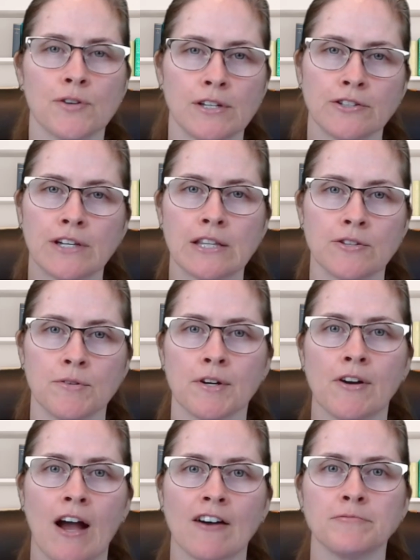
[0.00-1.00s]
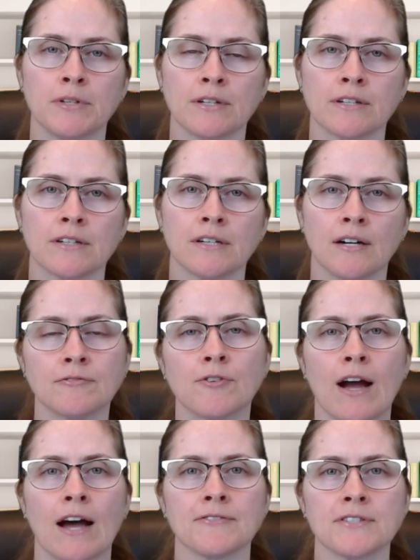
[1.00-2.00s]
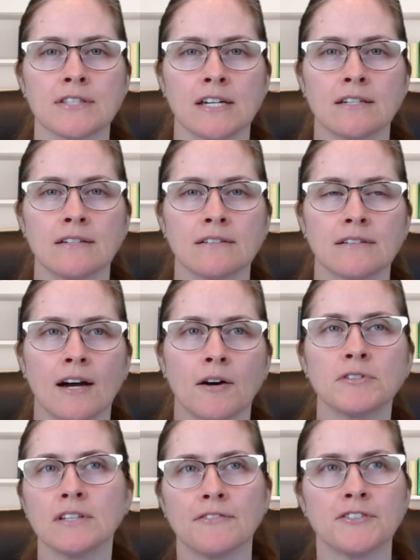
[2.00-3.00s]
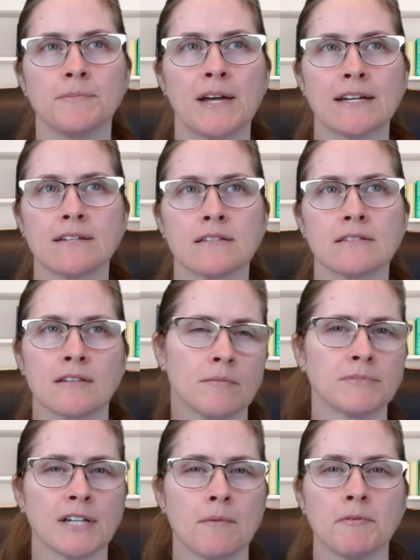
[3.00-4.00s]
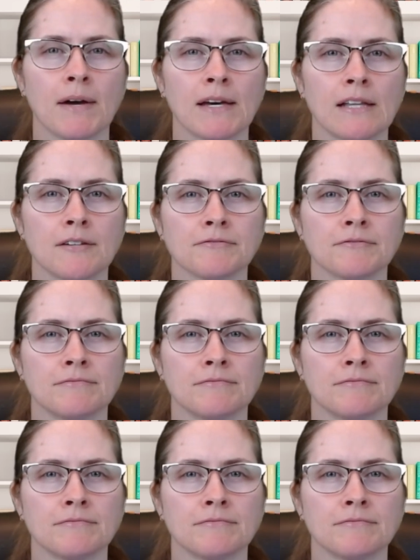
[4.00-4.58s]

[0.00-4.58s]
looking through a craft book of crafts that I would love to make sometime in my life.